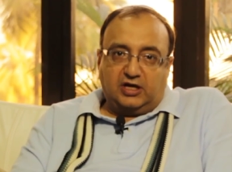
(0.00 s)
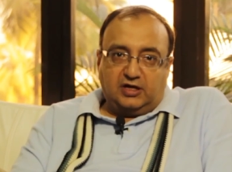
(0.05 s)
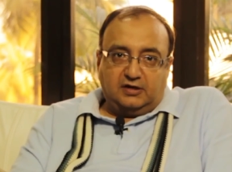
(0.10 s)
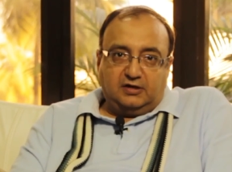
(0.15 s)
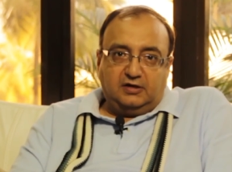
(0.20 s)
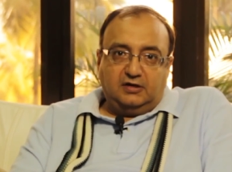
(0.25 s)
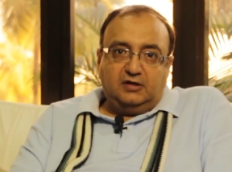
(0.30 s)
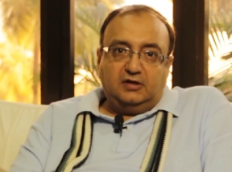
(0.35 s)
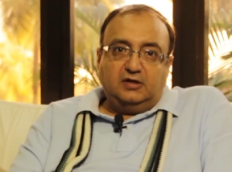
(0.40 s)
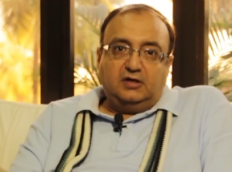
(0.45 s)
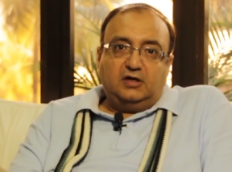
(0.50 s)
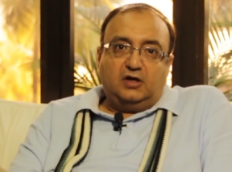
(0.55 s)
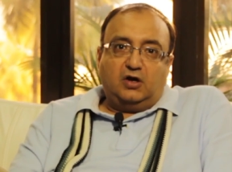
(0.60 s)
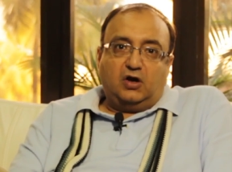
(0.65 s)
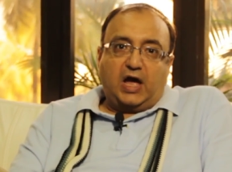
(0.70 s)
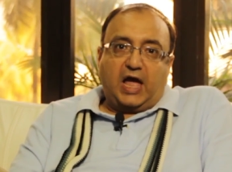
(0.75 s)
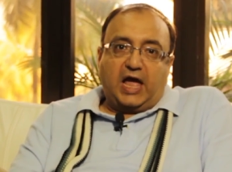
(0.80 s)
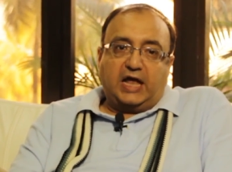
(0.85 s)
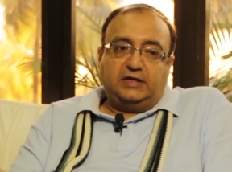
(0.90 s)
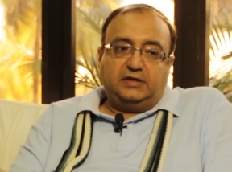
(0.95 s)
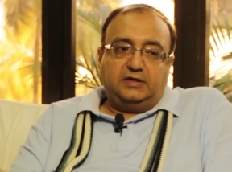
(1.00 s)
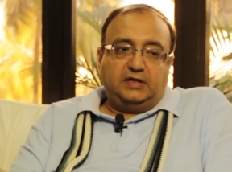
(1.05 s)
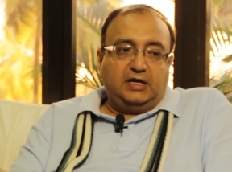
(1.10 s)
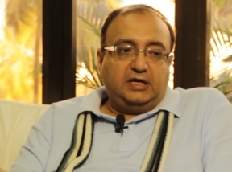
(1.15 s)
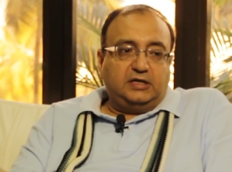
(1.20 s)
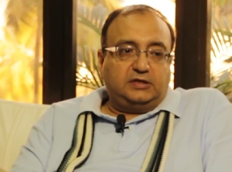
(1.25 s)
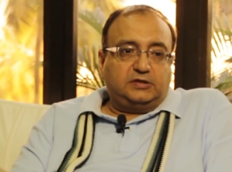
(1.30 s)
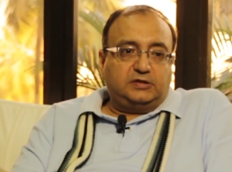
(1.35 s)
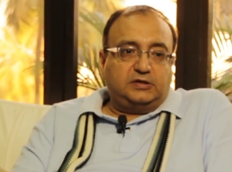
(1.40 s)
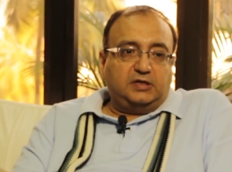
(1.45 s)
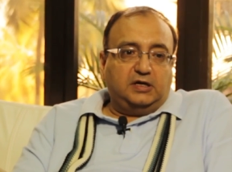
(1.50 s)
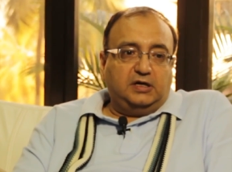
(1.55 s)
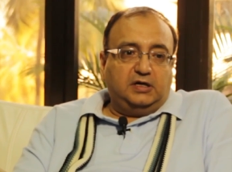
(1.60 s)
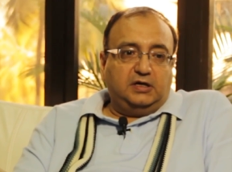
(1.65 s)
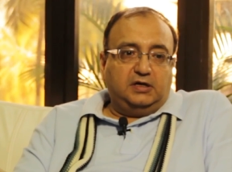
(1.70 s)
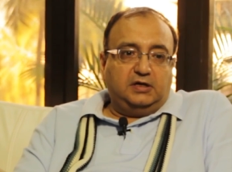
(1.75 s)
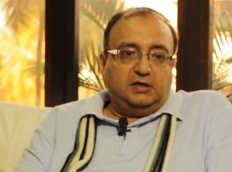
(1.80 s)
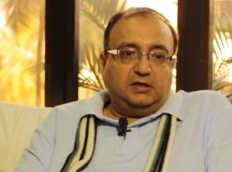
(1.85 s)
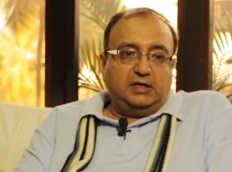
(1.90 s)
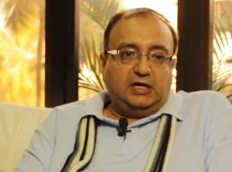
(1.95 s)
trailer, and it
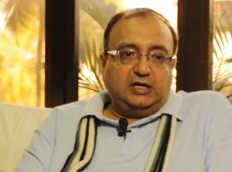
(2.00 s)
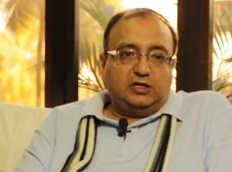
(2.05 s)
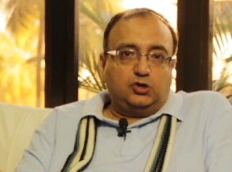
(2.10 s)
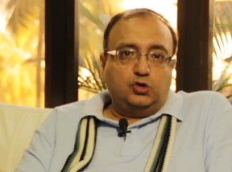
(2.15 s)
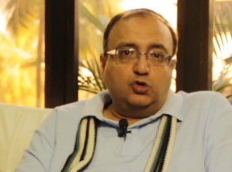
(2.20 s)
uh,